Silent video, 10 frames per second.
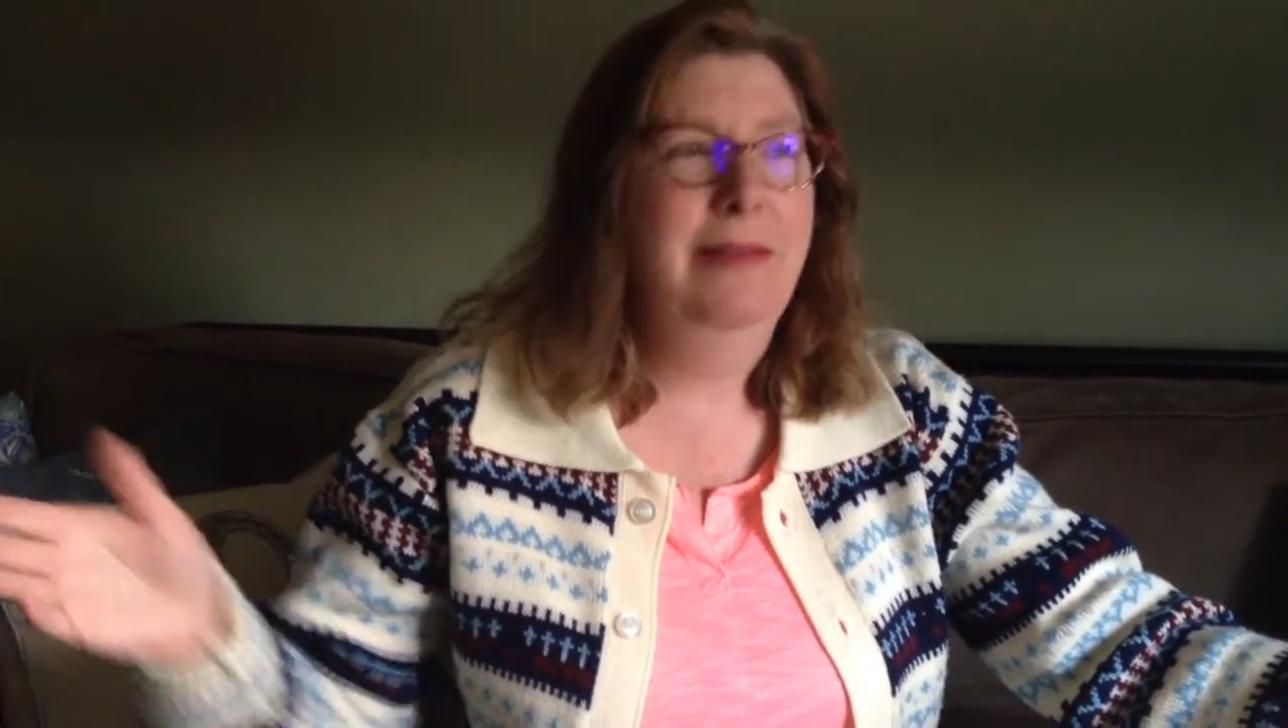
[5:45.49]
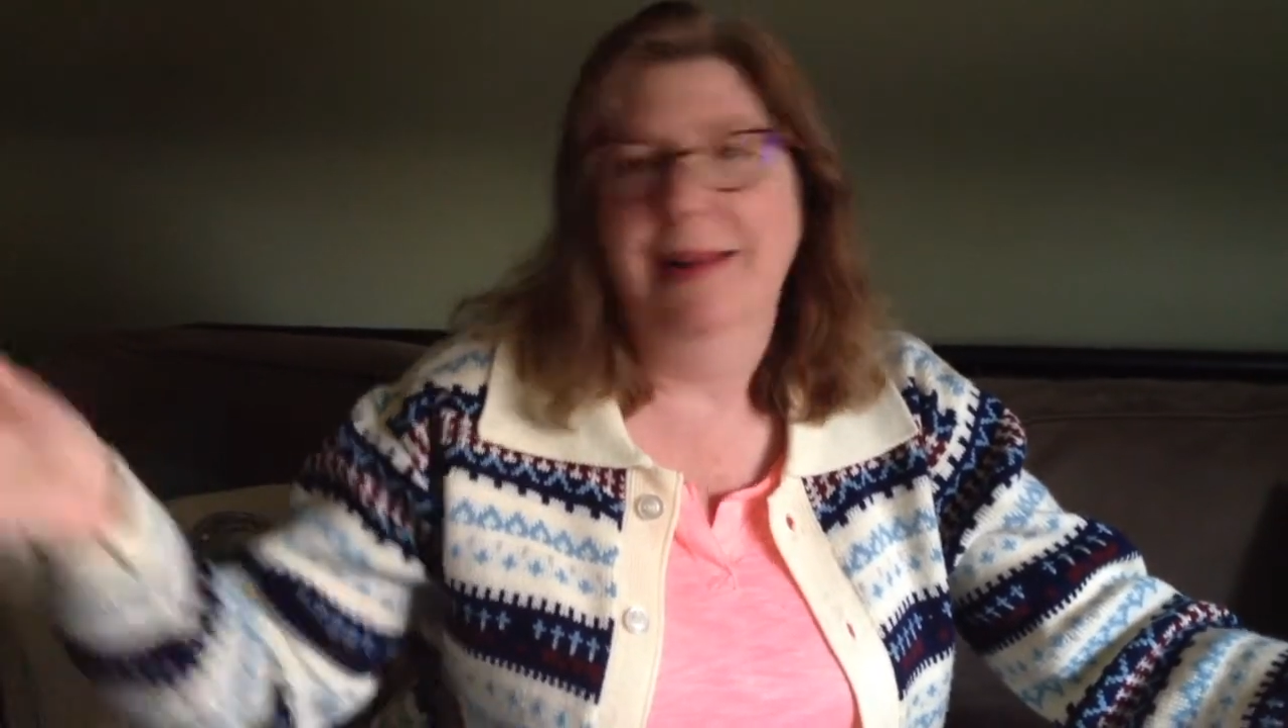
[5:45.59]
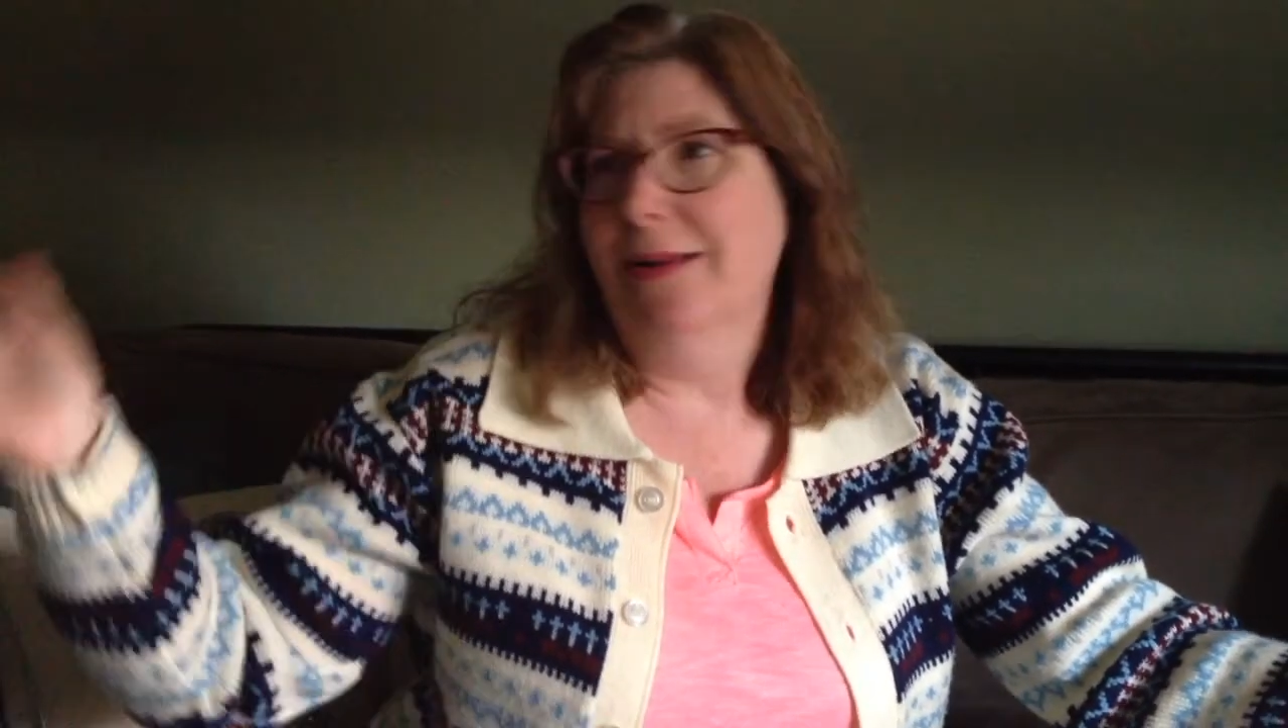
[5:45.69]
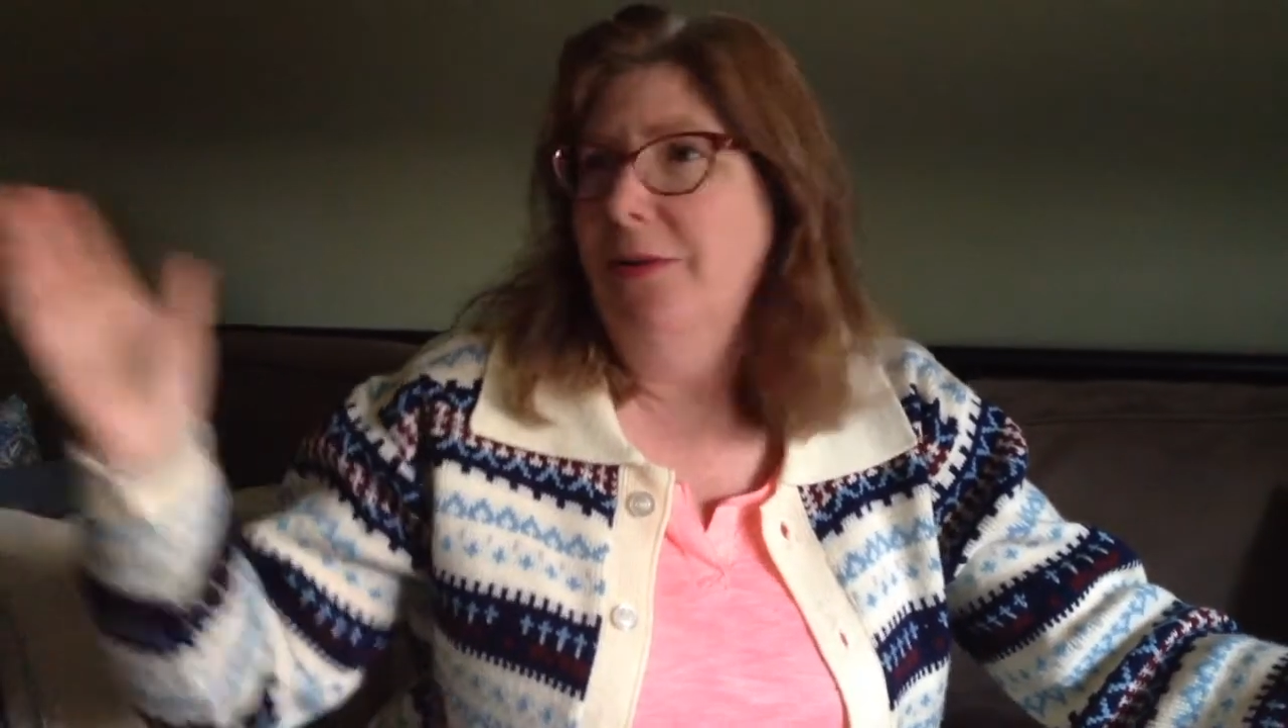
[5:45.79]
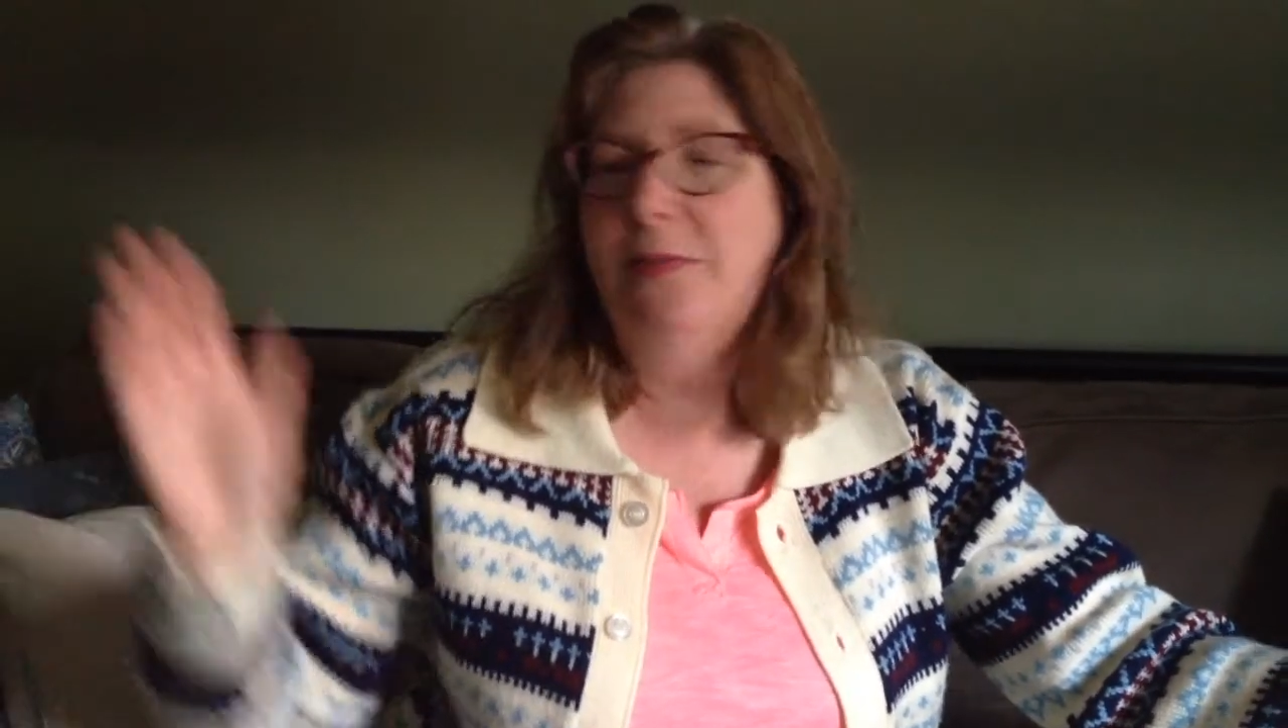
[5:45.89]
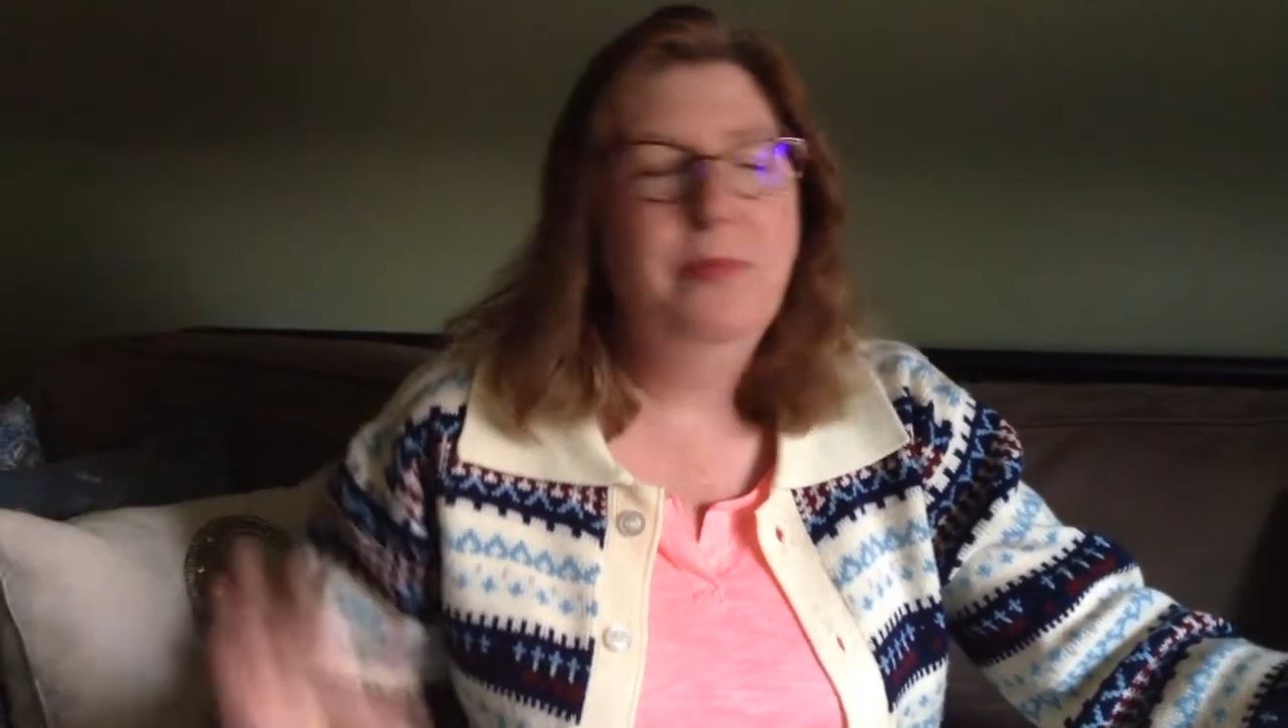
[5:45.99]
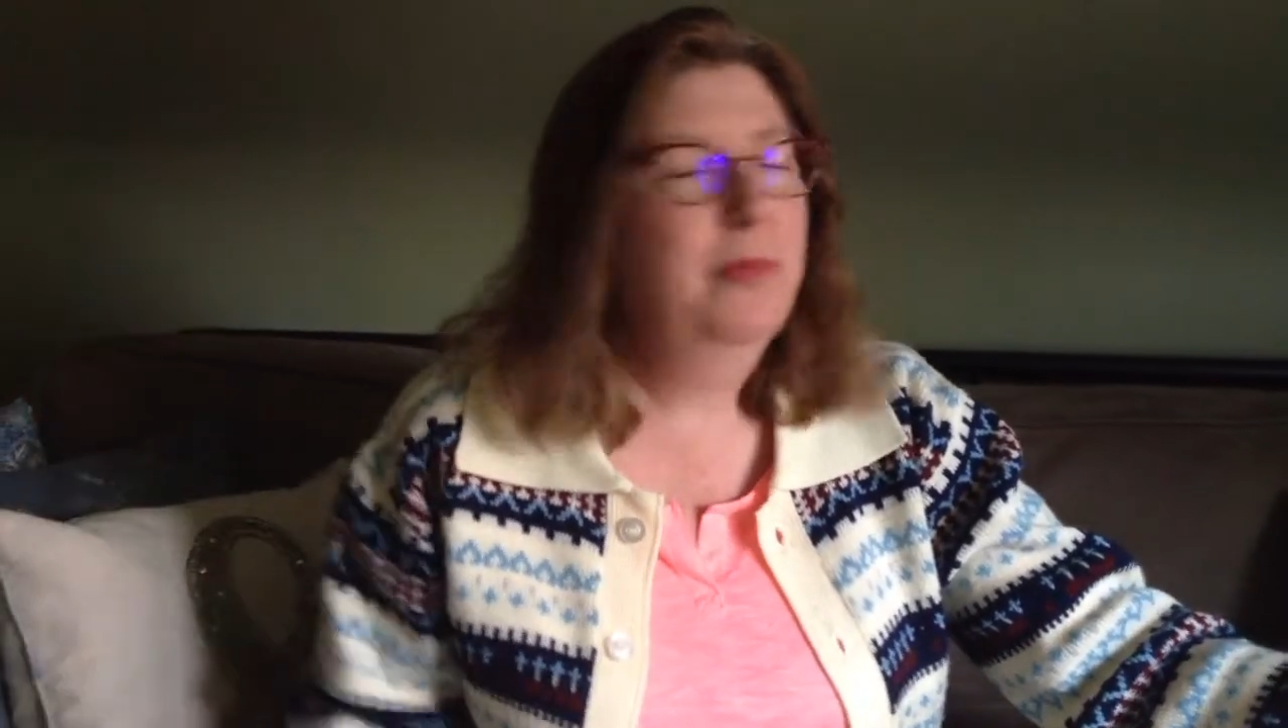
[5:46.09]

you know,